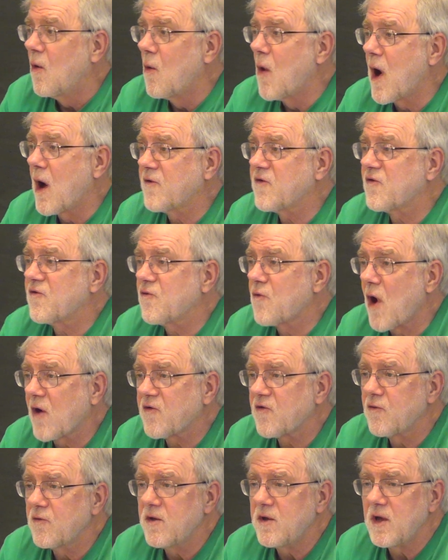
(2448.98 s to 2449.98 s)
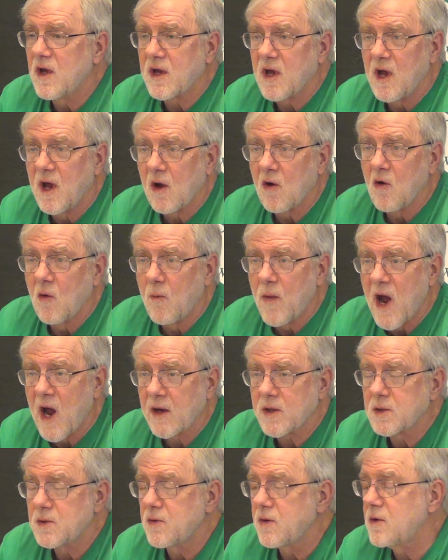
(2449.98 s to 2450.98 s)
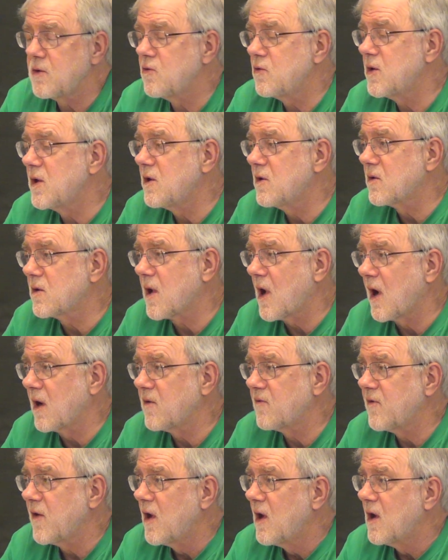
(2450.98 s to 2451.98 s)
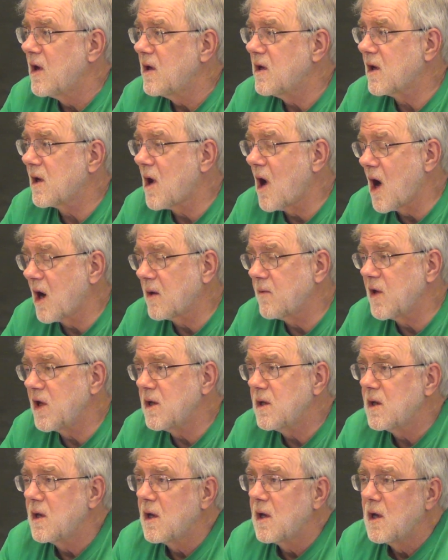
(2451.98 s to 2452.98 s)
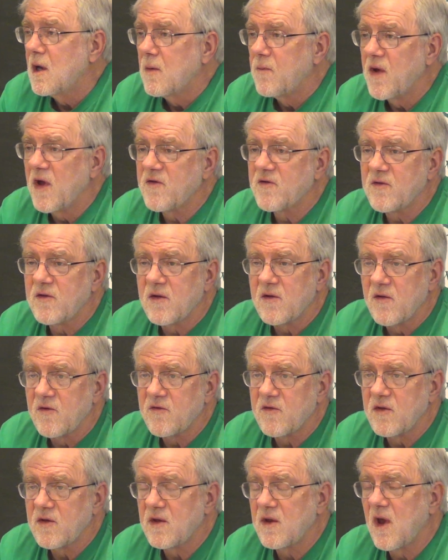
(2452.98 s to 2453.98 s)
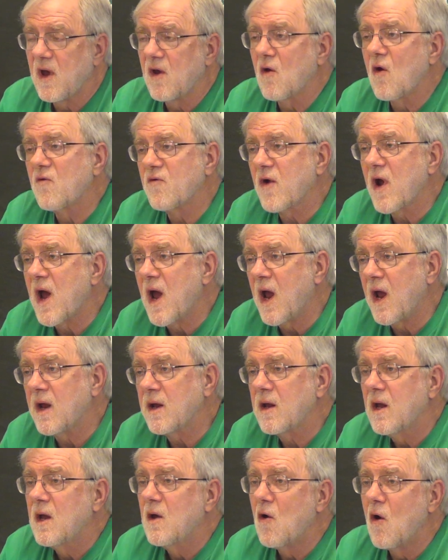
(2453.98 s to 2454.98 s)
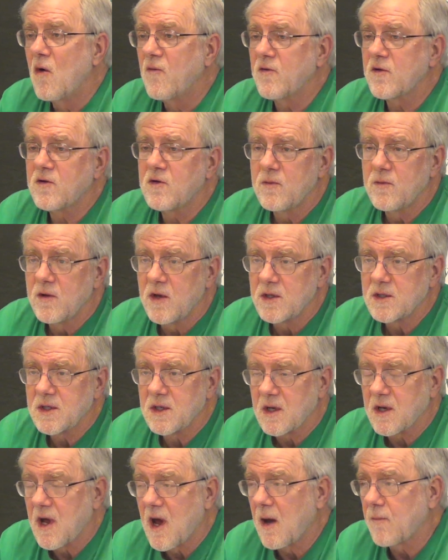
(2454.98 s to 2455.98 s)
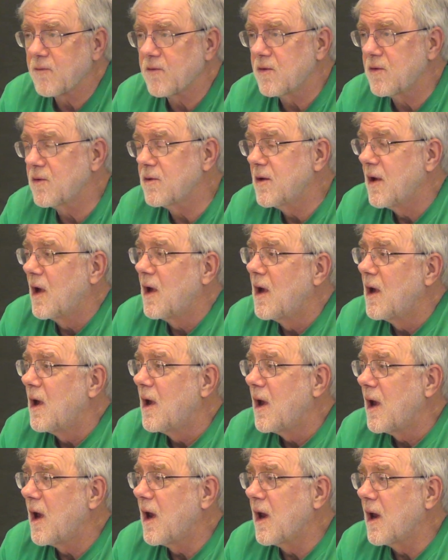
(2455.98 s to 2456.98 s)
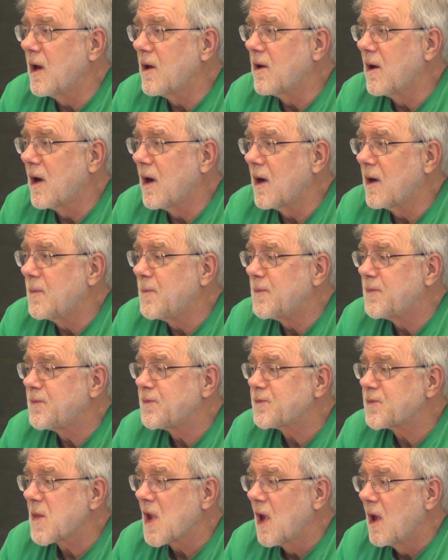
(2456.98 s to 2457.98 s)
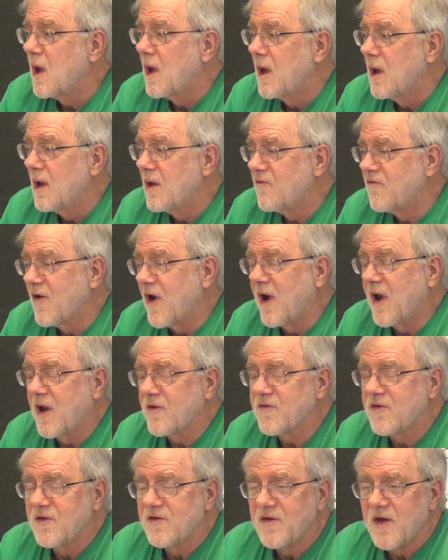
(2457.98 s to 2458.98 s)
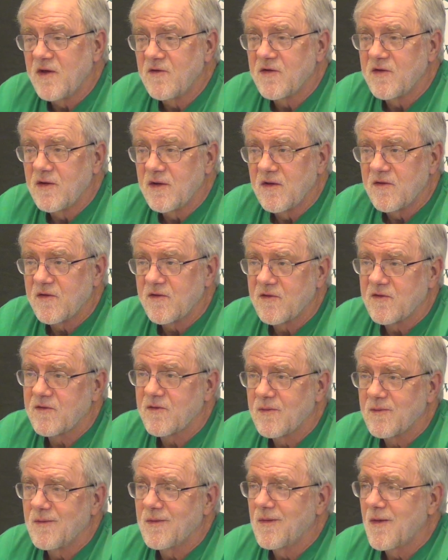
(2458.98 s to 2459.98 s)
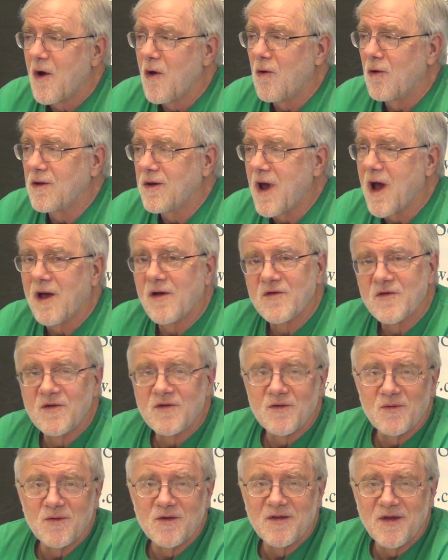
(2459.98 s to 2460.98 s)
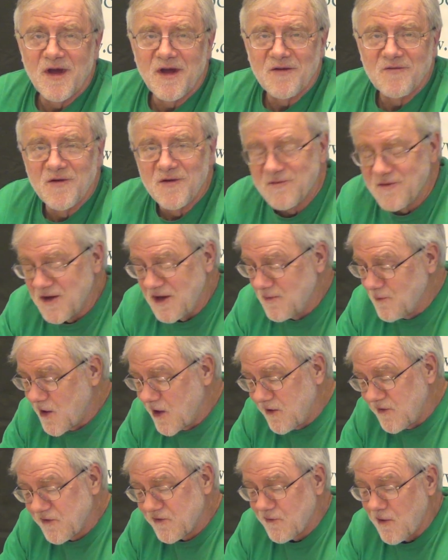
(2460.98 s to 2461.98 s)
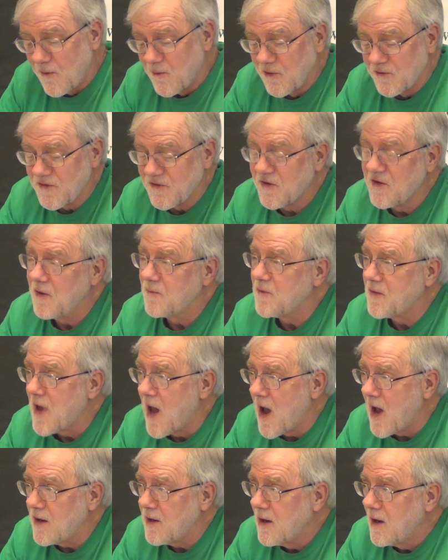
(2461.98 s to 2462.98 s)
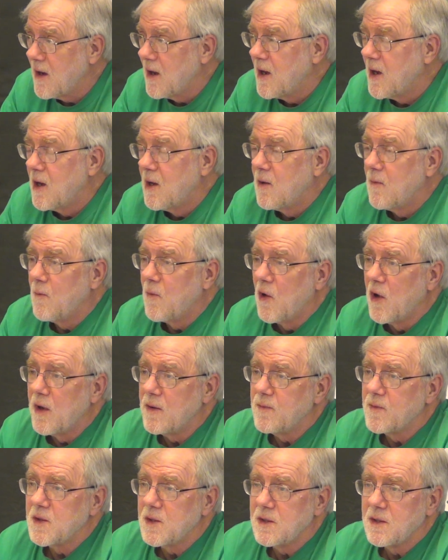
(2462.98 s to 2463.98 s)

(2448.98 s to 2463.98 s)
why structurally it came from back to a New Deal kind of economy, basically because of the debt overhang, overaccumulation of capital, and financialization. It's all analysis. It would take 15 minutes, so I'm going to skip that. But,